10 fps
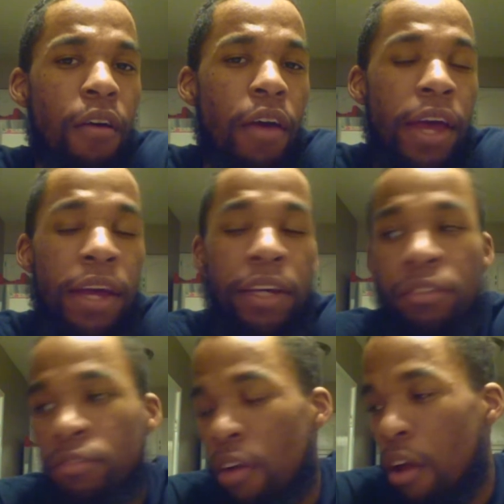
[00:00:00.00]

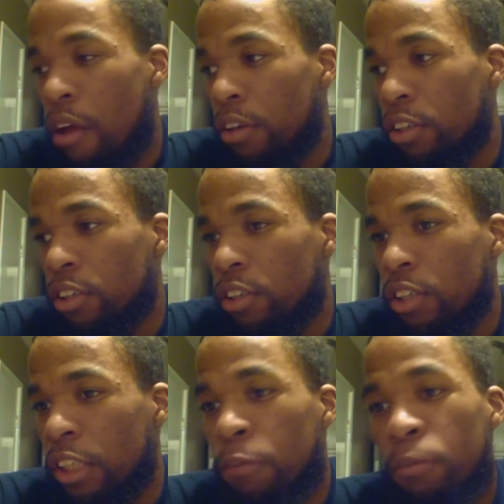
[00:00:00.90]
And
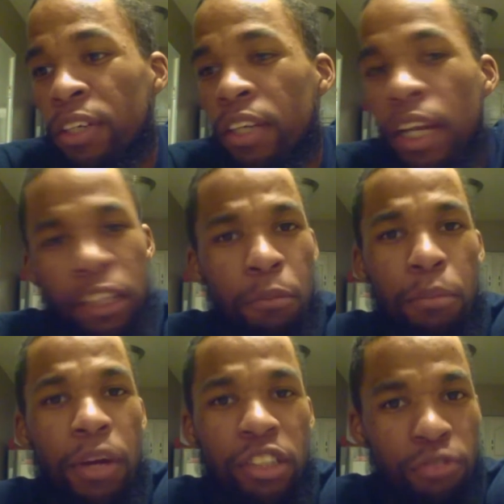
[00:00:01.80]
he'll be like your
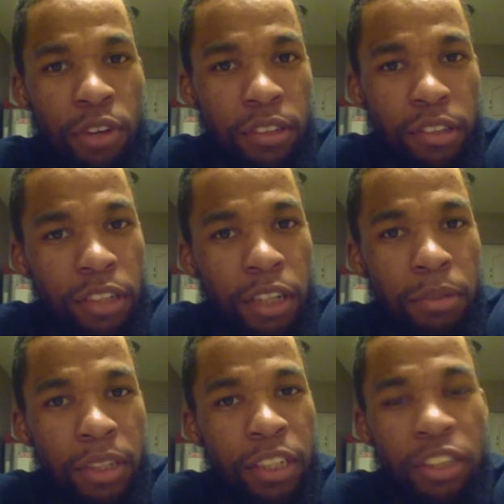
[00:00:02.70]
best friend. You know what I'm
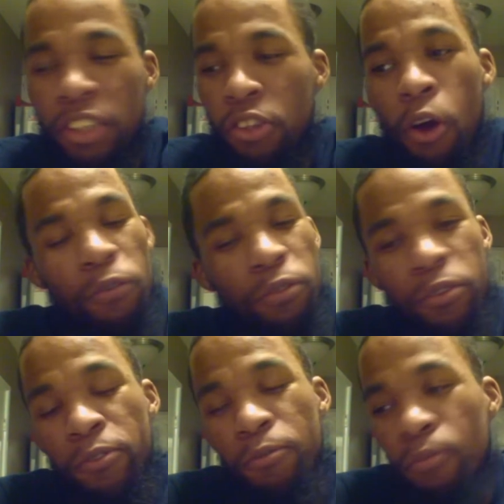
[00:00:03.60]
saying? Just off
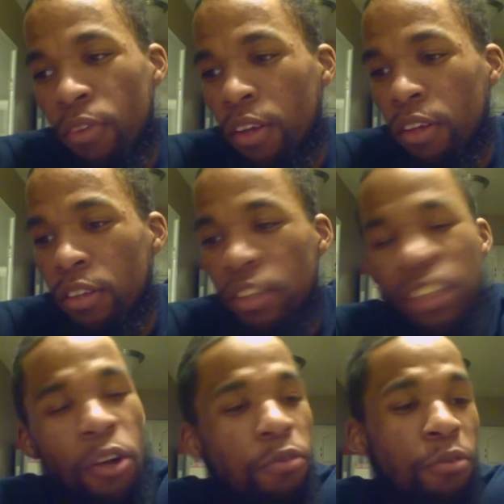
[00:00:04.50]
of
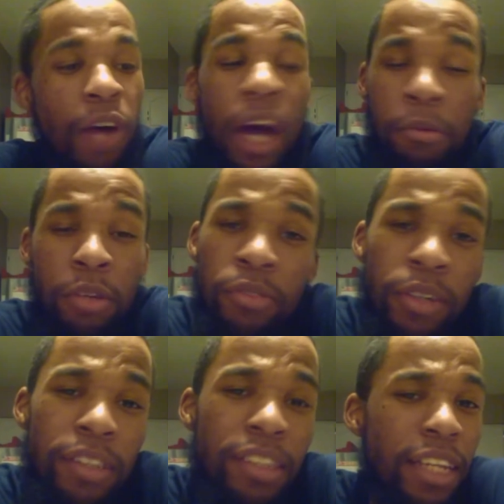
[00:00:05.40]
vibe. You don't even
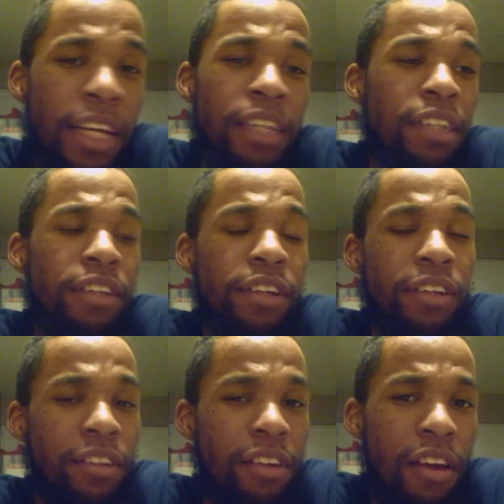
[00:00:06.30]
have to say
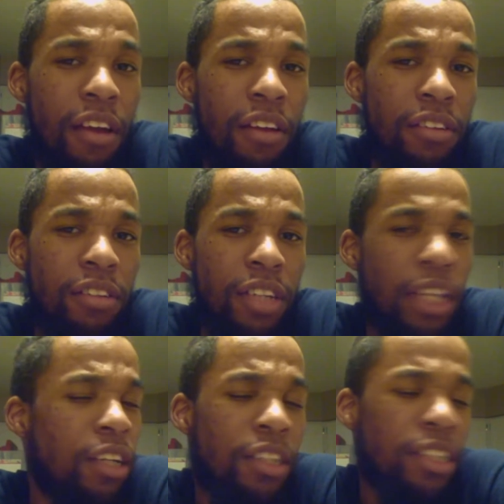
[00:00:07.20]
anything.
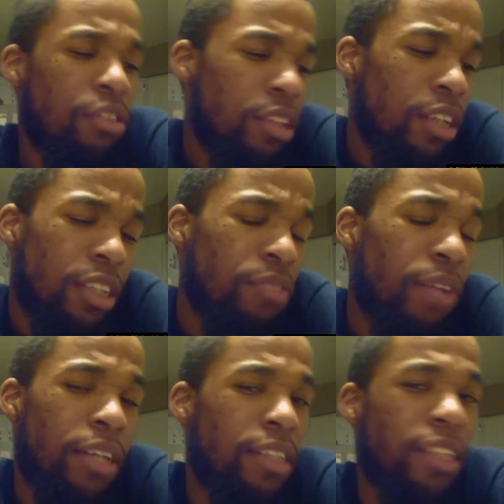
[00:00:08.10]
He doesn't even
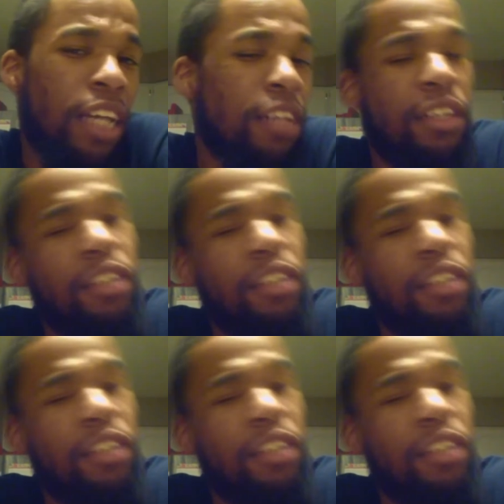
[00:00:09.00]
have to say anything.